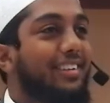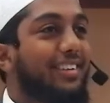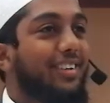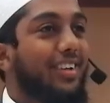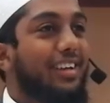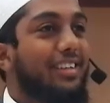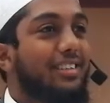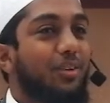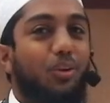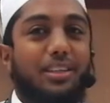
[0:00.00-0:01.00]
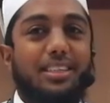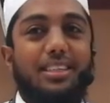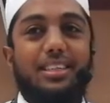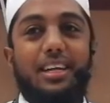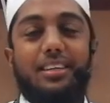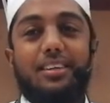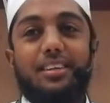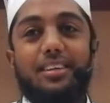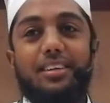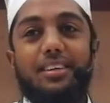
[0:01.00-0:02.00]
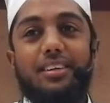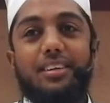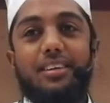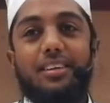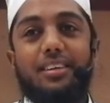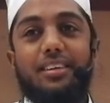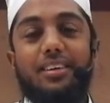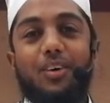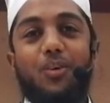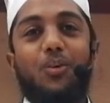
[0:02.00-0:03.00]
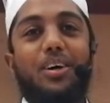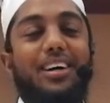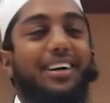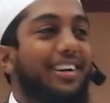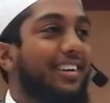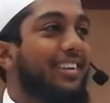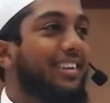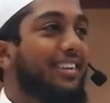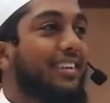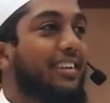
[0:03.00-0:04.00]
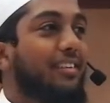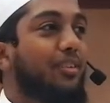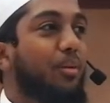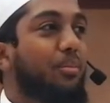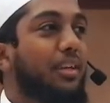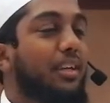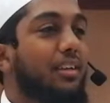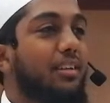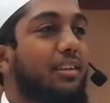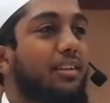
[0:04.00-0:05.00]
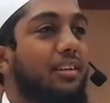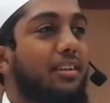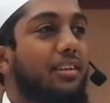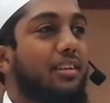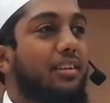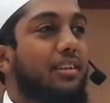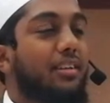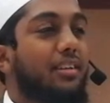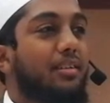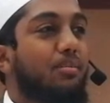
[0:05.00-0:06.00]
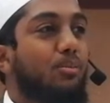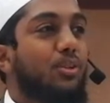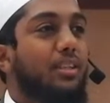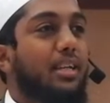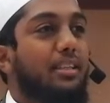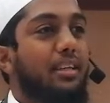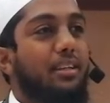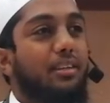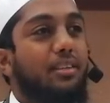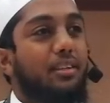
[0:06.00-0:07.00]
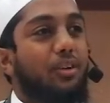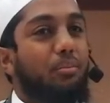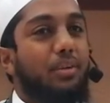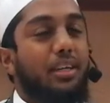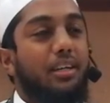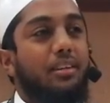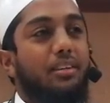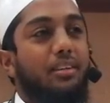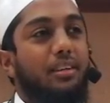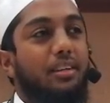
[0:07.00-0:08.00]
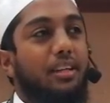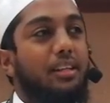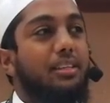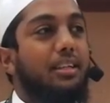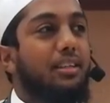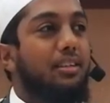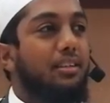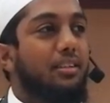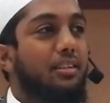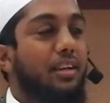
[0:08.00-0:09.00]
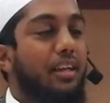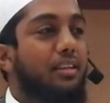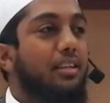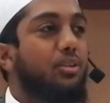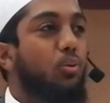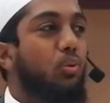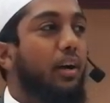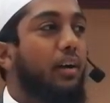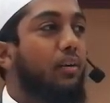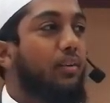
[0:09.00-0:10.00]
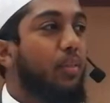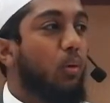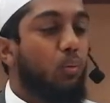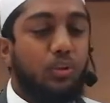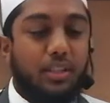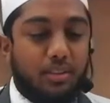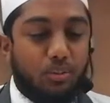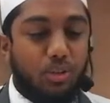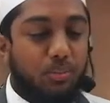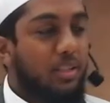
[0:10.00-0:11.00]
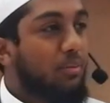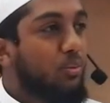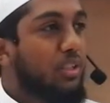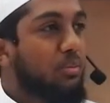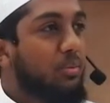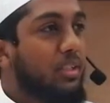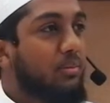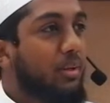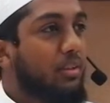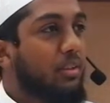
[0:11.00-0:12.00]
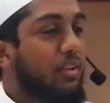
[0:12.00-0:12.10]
Okay. So what is inside? Huwa. Domir, mustatir, the domir that is hidden, and this huwa. Who is it? Who is it speaking about?